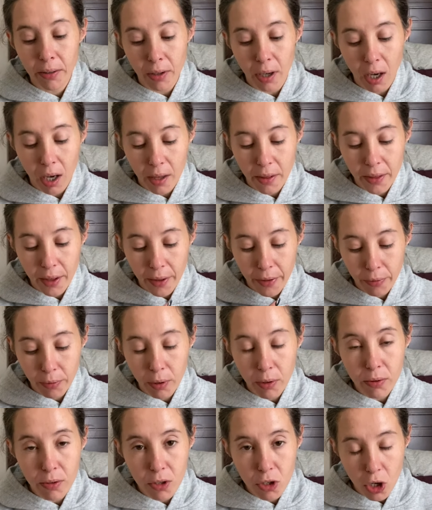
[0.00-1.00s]
the, the
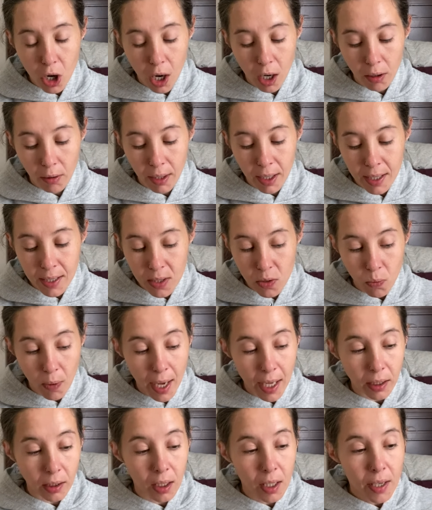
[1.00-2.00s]
throat chakra as
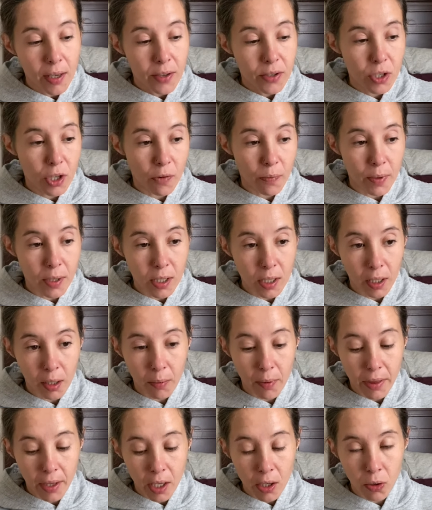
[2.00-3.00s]
well. So you've been dealing
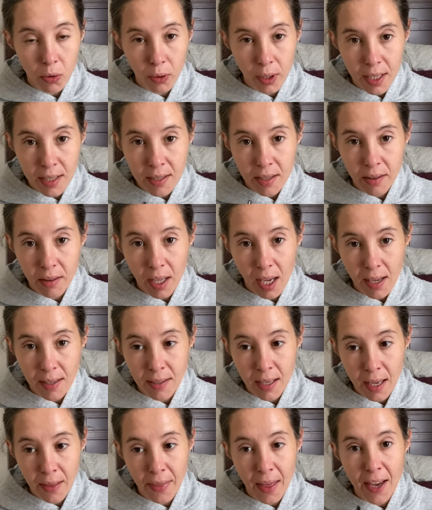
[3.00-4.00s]
with illness and things
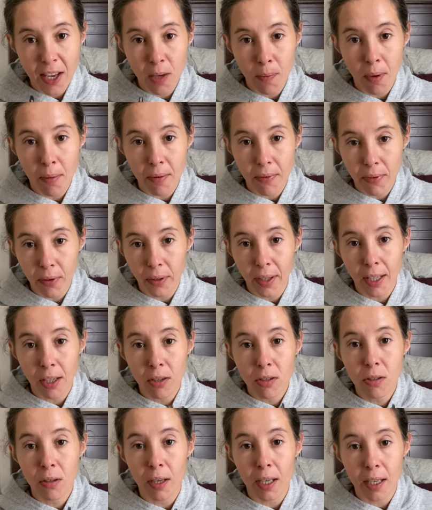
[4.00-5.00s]
like that. You maybe feel like
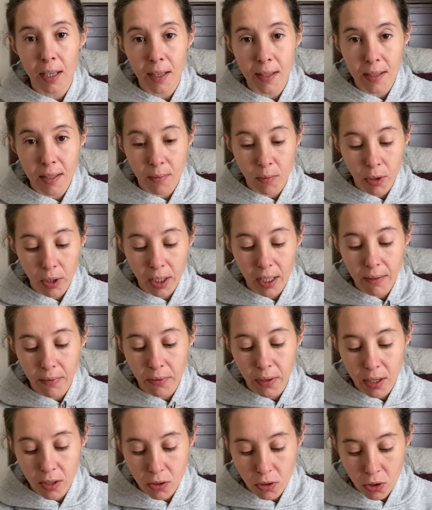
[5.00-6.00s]
you're starting to get some relief.
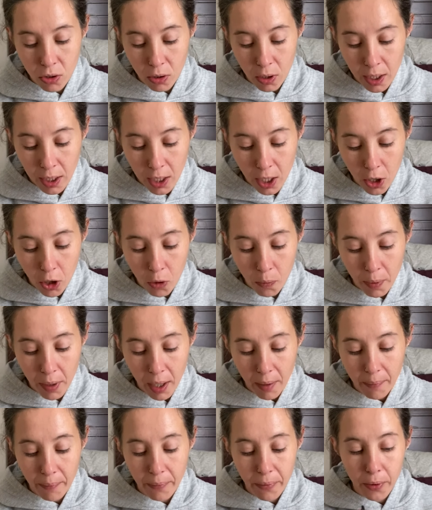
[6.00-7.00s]
Things are starting to open
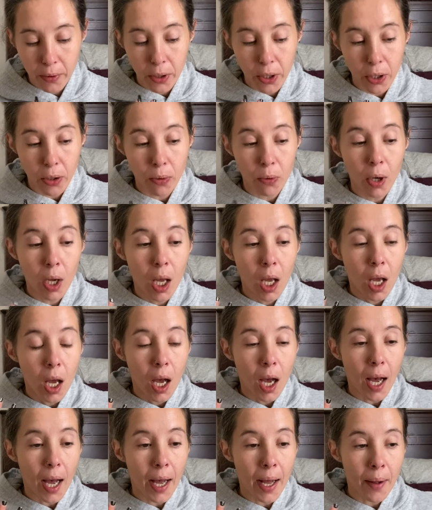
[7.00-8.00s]
up for you.
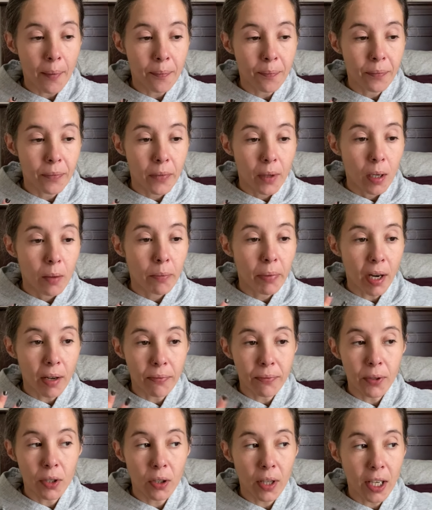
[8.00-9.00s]
Um, but I
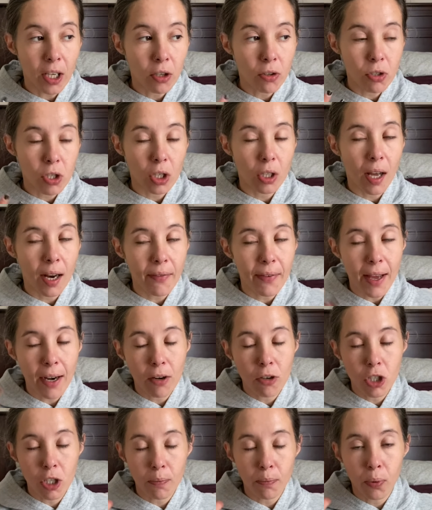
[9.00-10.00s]
feel like there's a lot of
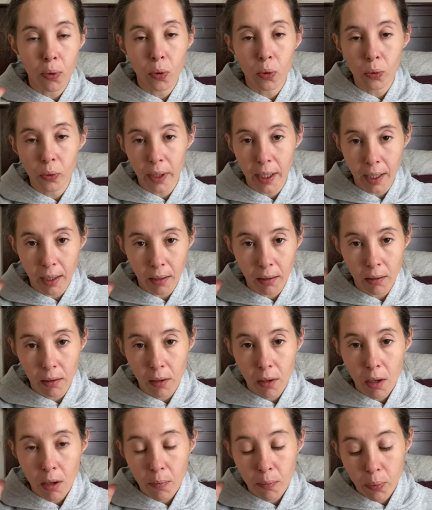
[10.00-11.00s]
energy pulling,
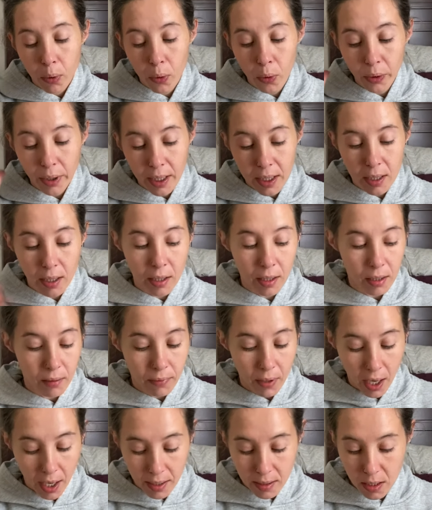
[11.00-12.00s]
pulling to the
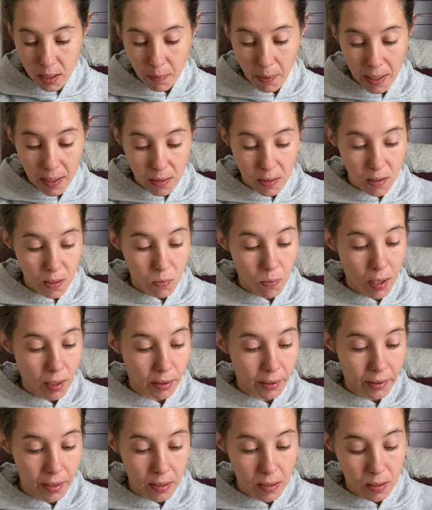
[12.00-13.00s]
divine space as well
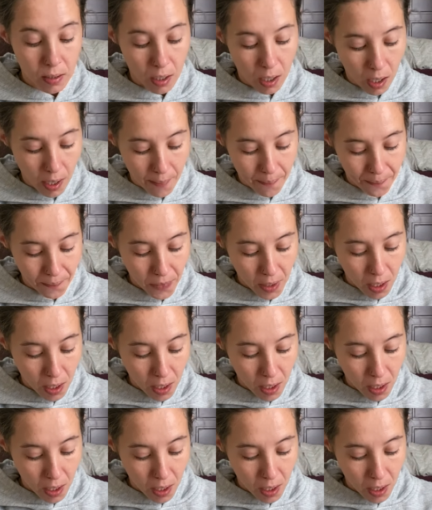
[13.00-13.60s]
at this time.